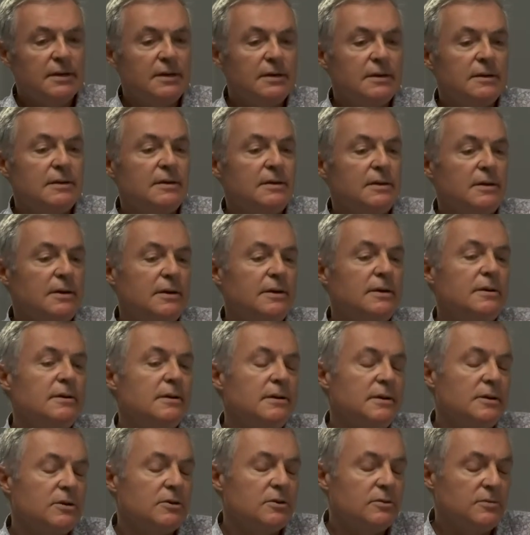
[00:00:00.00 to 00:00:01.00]

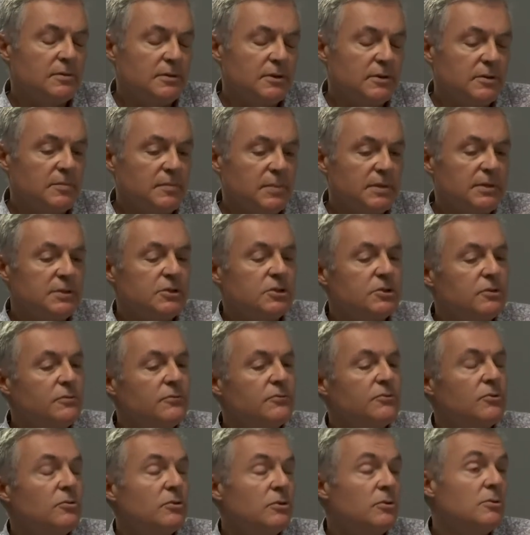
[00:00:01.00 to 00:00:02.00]
a competition
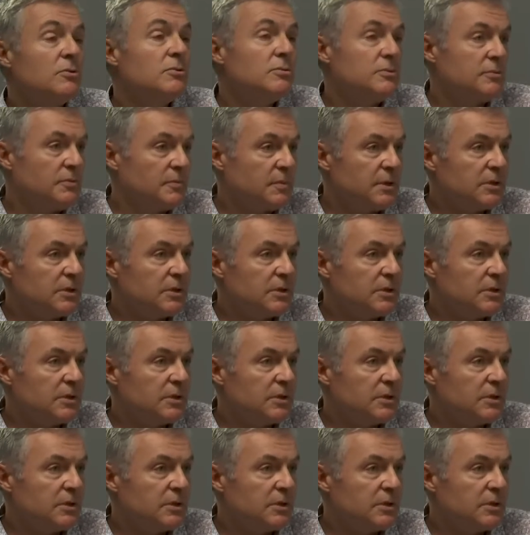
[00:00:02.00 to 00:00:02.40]
for gold,